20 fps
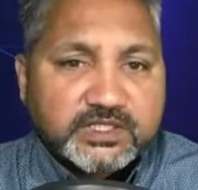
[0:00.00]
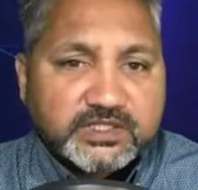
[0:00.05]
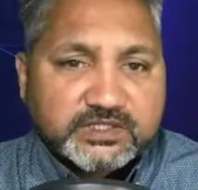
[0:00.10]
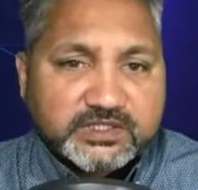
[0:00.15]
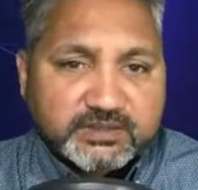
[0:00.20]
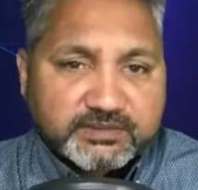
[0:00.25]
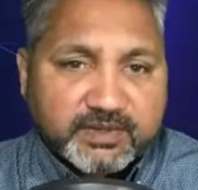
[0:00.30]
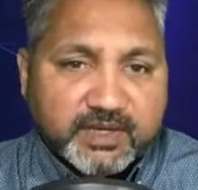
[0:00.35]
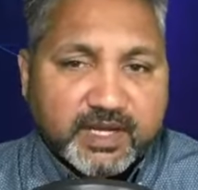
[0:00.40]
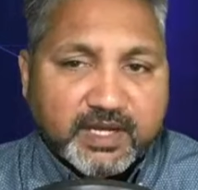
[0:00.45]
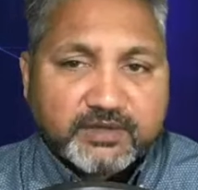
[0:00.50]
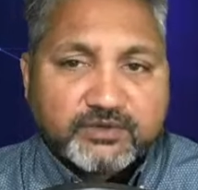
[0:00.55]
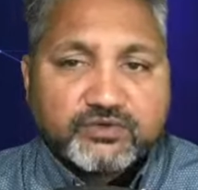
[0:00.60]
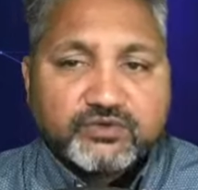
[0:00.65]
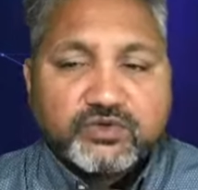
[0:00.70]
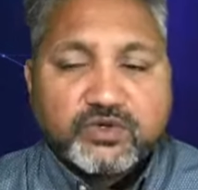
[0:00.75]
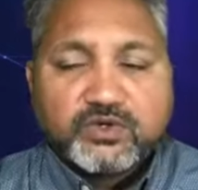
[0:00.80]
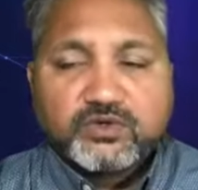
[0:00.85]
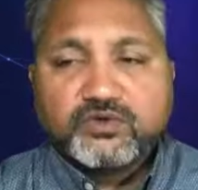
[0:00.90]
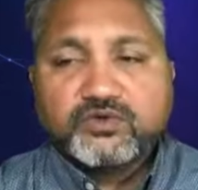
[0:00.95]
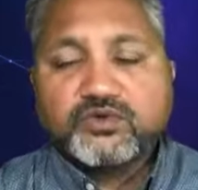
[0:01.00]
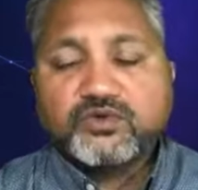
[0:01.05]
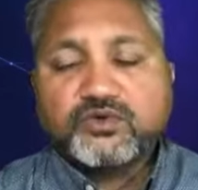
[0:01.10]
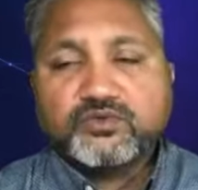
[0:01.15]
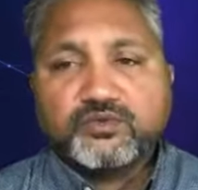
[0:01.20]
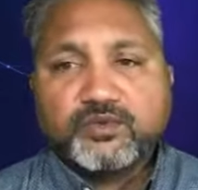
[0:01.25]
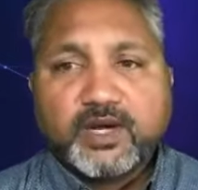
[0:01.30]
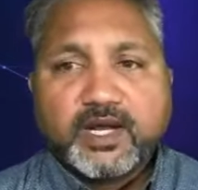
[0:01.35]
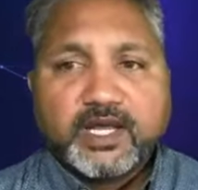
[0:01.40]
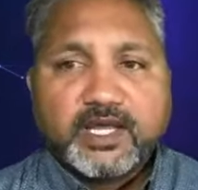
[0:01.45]
Somehow I do not know
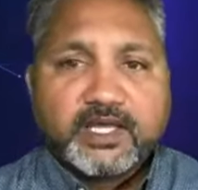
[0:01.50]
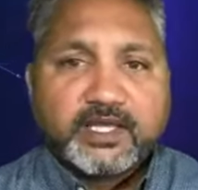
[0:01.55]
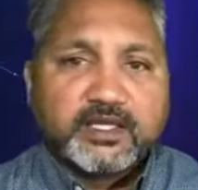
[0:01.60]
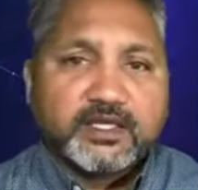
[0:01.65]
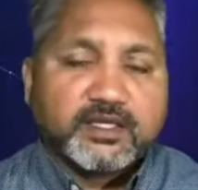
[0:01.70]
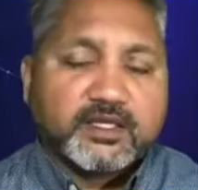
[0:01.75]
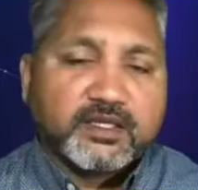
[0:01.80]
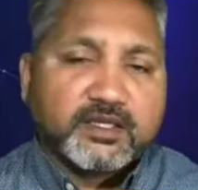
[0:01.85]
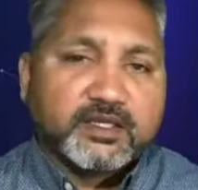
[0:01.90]
why